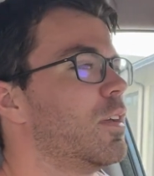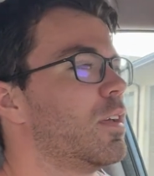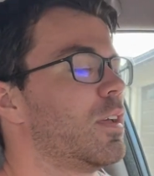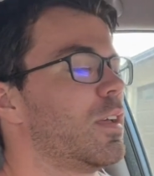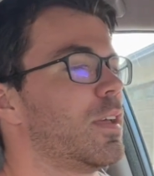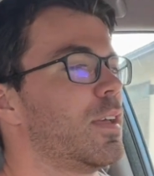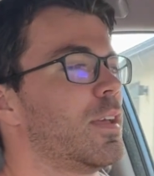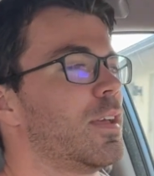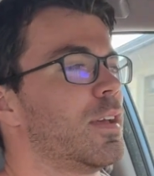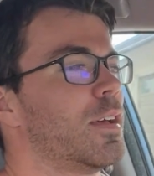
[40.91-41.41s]

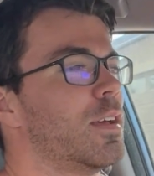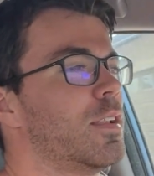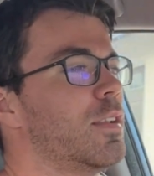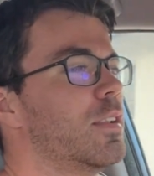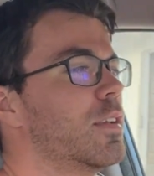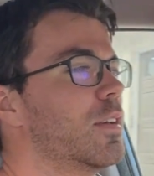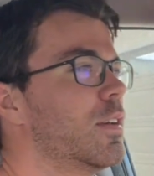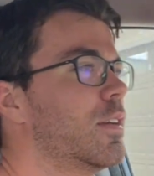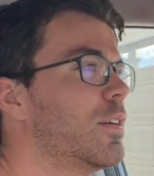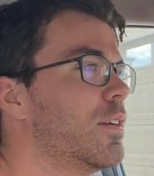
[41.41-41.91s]

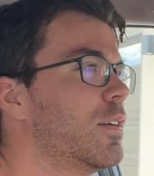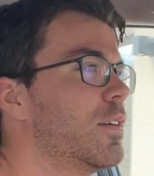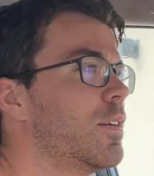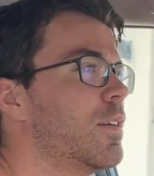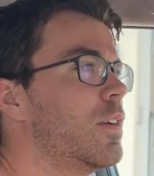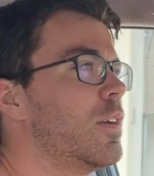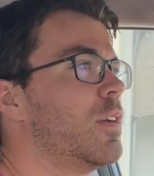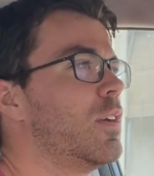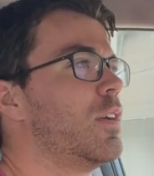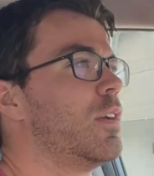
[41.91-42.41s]
and
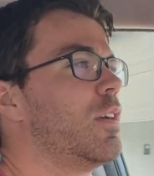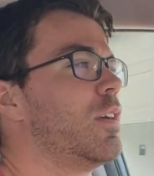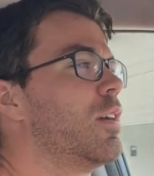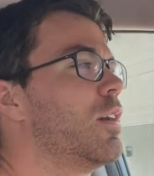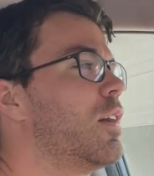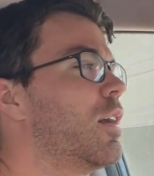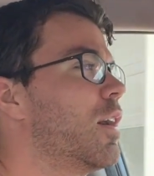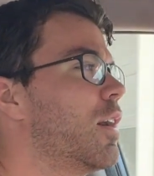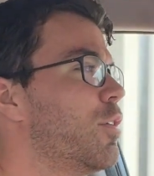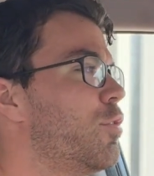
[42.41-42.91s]

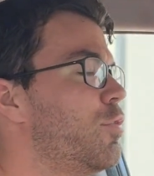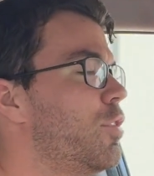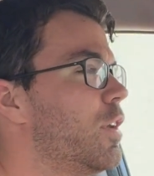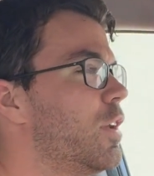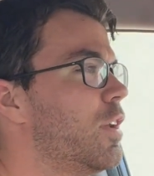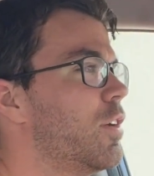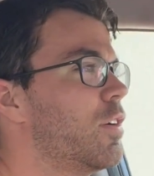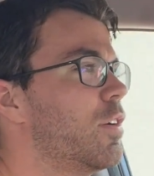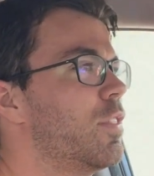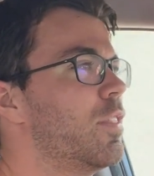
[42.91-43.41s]
I
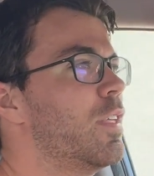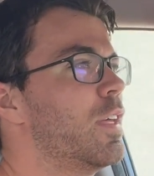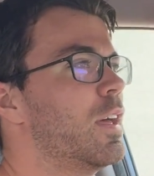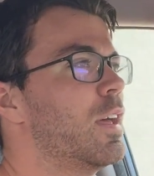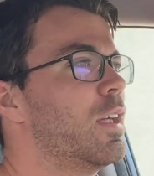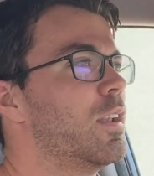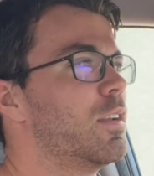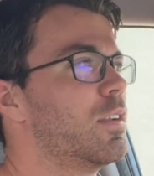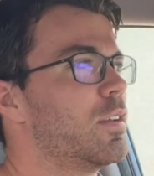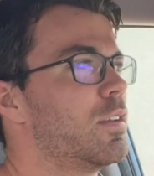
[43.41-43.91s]
figured
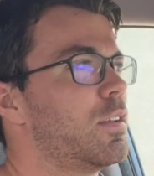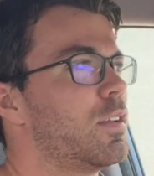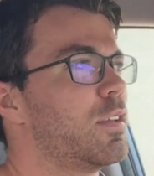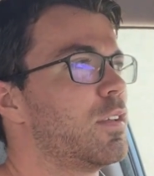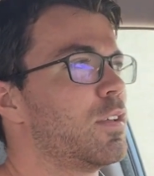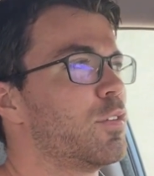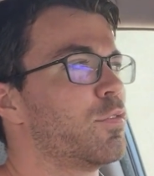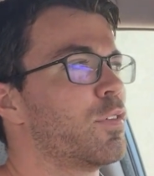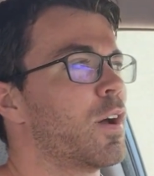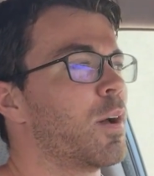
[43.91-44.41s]
that
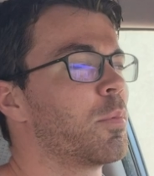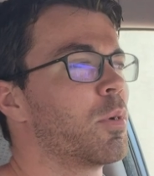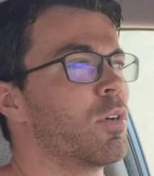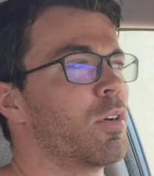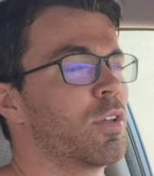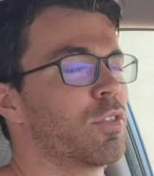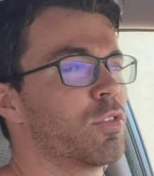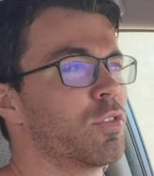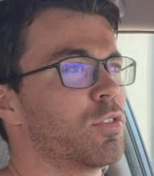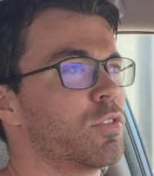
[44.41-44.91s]
if I'm
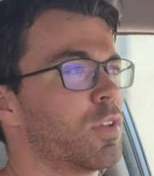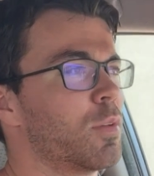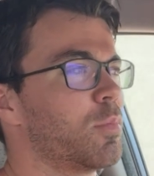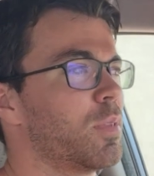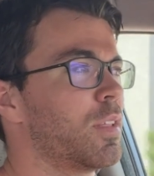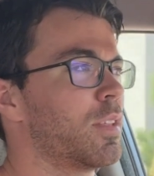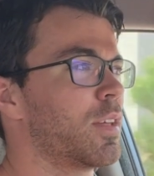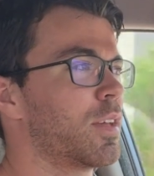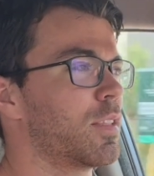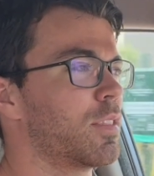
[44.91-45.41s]
going through
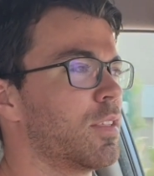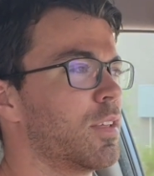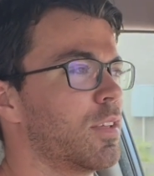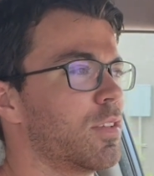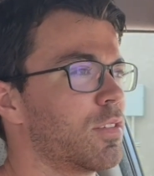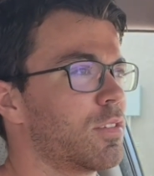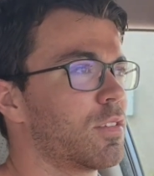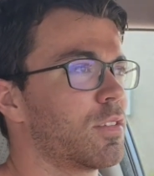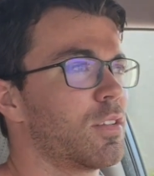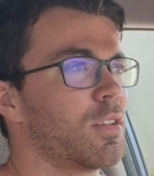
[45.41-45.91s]
something like
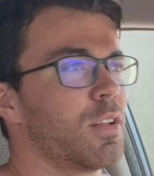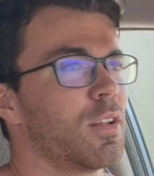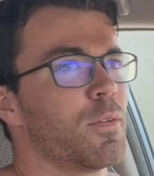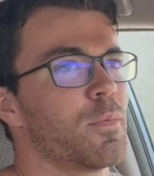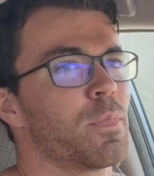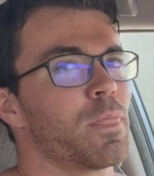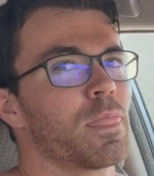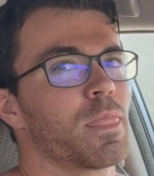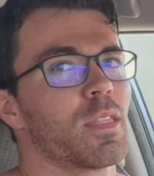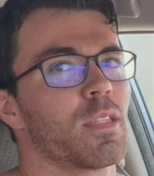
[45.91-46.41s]
this
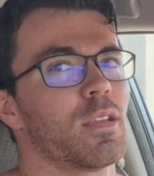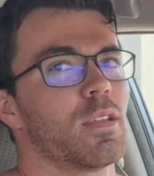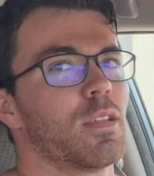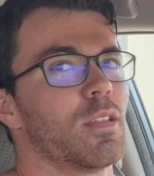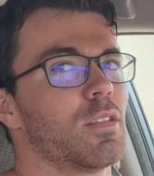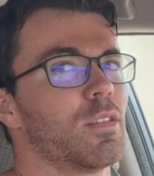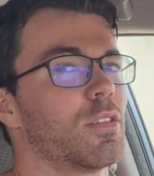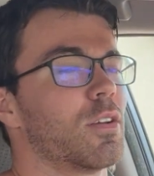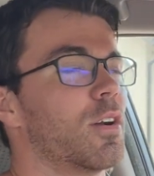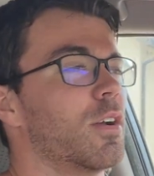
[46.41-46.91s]

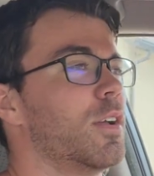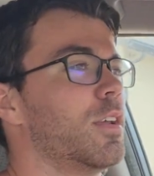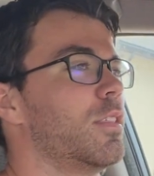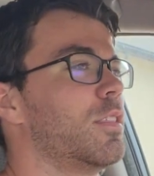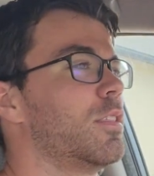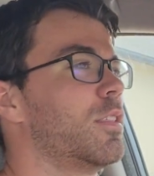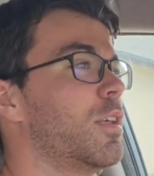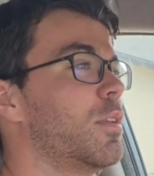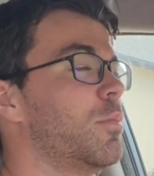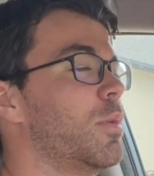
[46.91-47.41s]
sorry
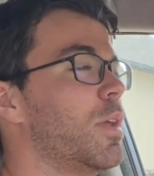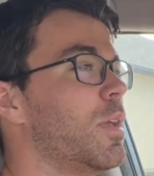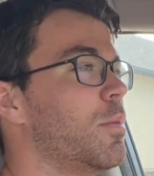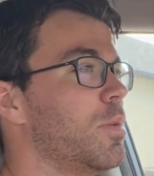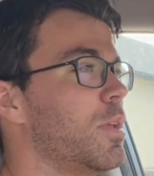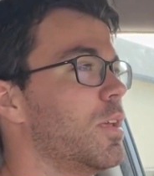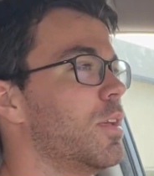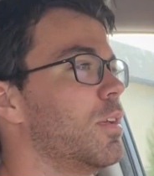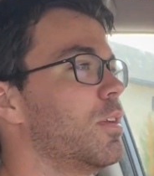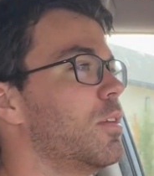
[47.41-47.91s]
then
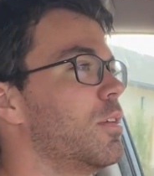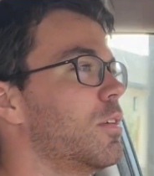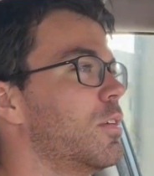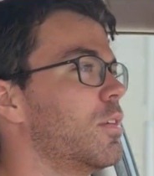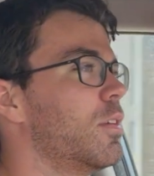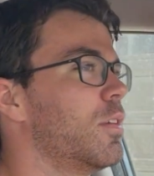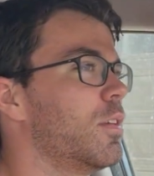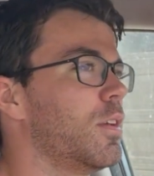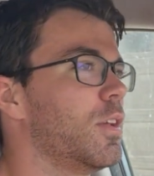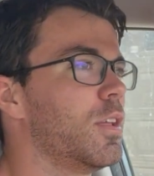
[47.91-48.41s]
maybe
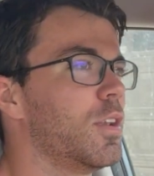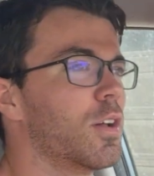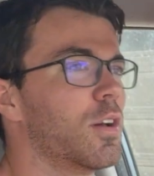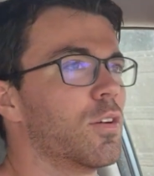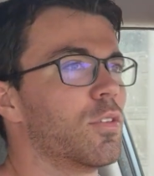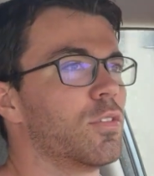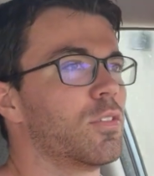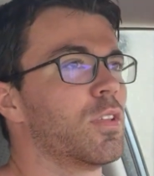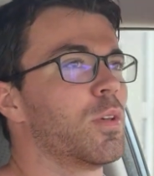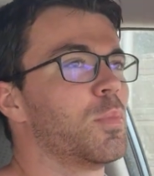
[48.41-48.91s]
you
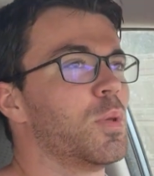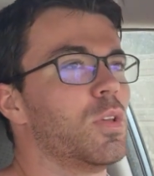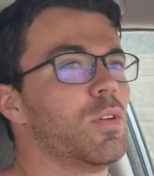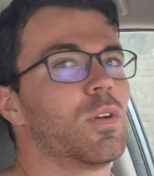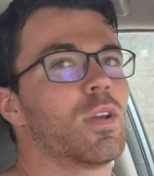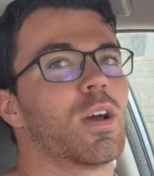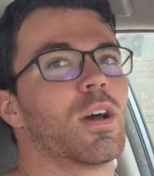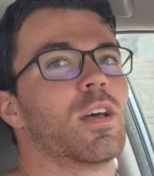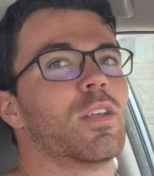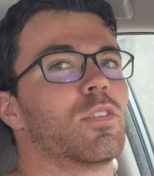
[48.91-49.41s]
know some of you
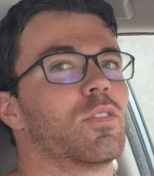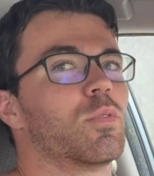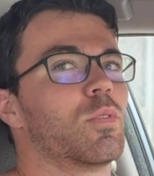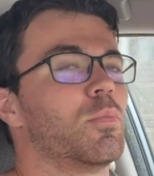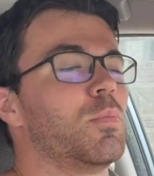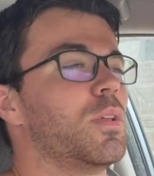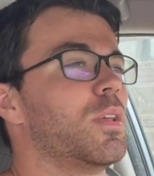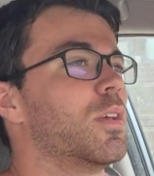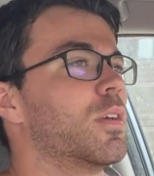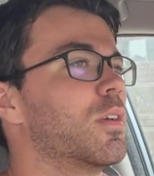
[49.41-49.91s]
guys would
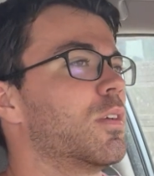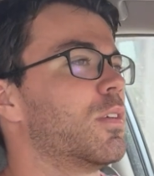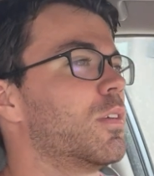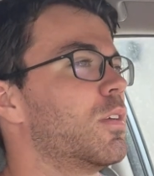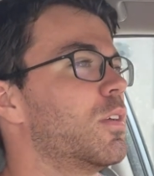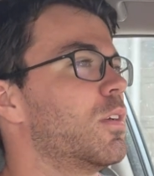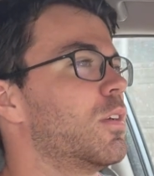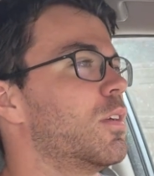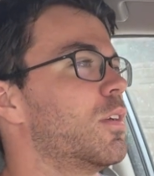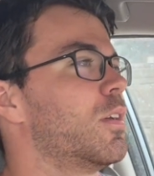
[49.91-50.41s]
be
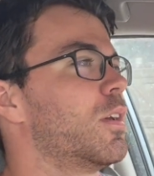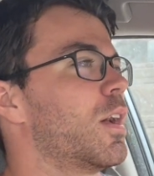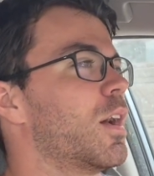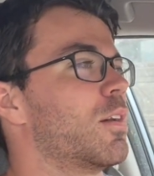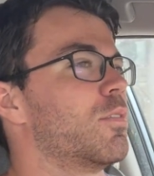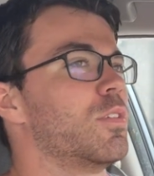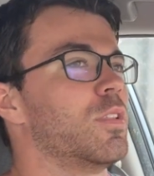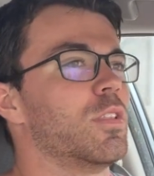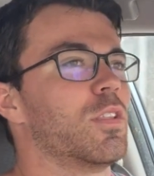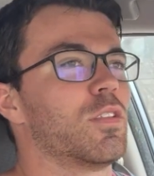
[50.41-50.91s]

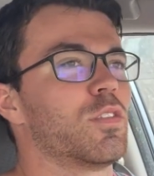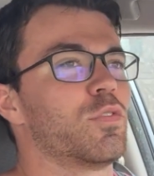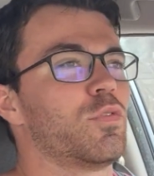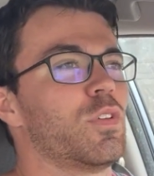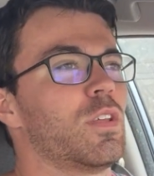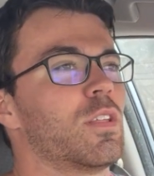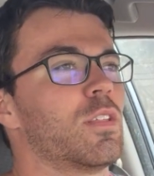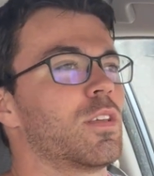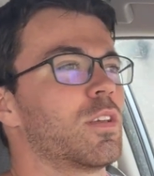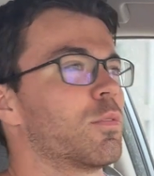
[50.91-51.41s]
having this
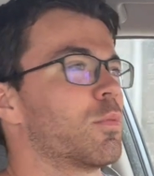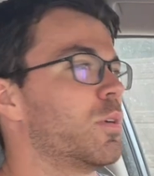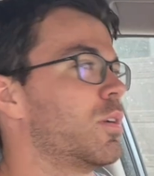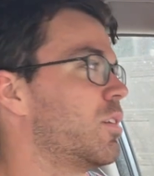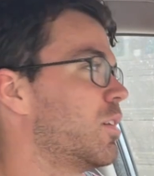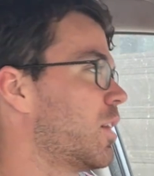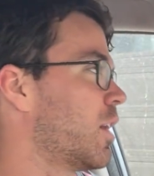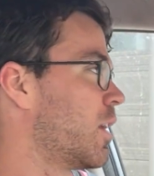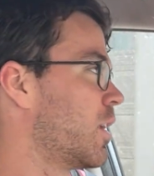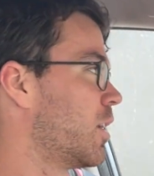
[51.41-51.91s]
feeling where you're
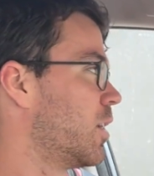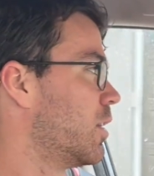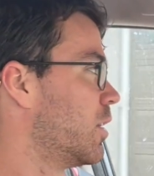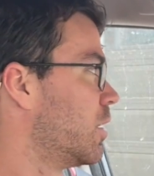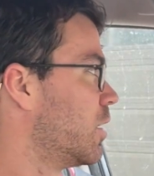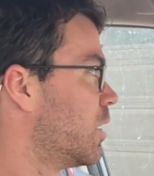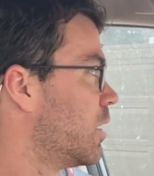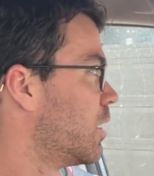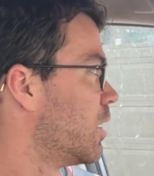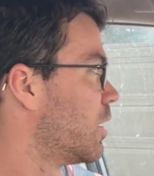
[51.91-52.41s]
kind
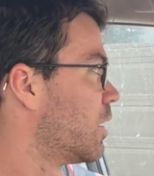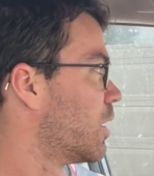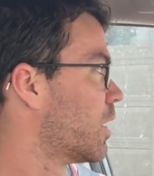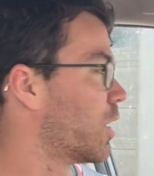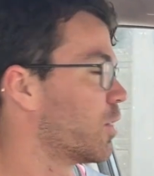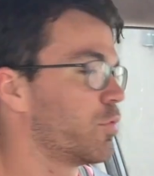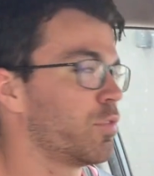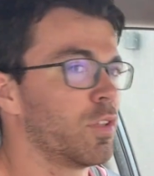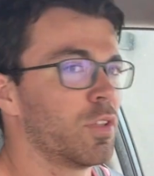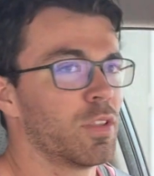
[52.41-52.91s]
of
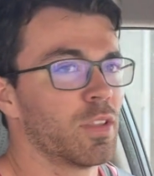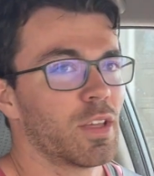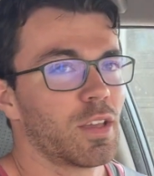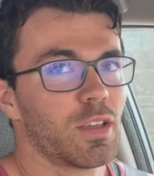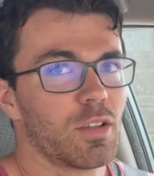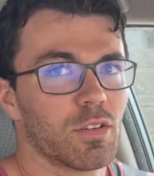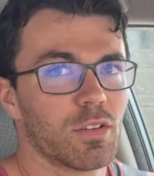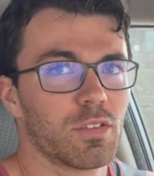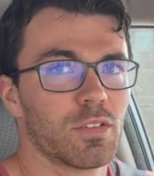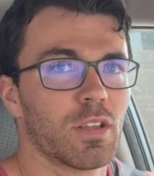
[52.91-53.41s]
not feeling like
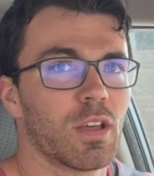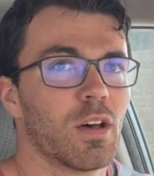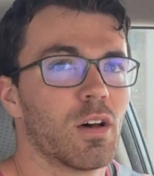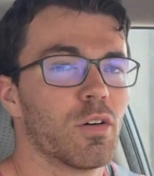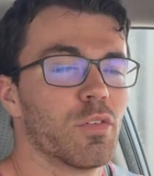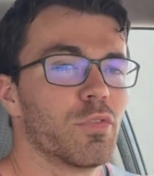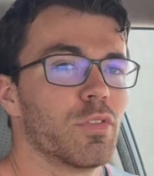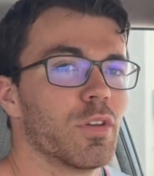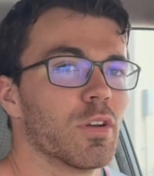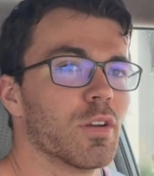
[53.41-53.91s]

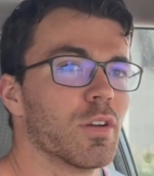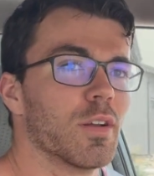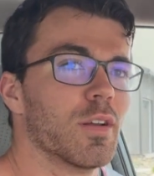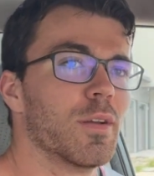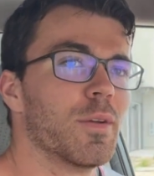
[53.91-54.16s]
yourself you're